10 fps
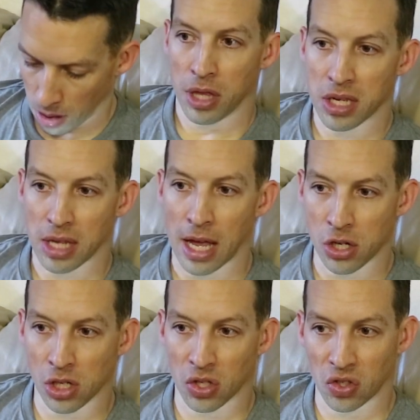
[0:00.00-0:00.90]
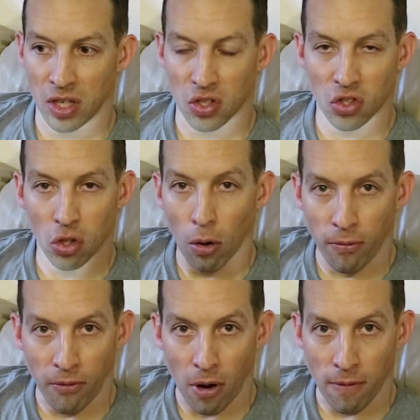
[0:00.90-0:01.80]
This engine sits so
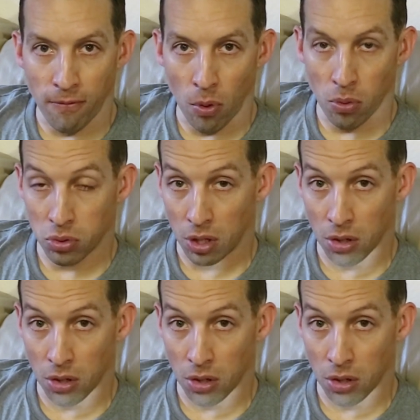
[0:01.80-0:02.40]
far forward,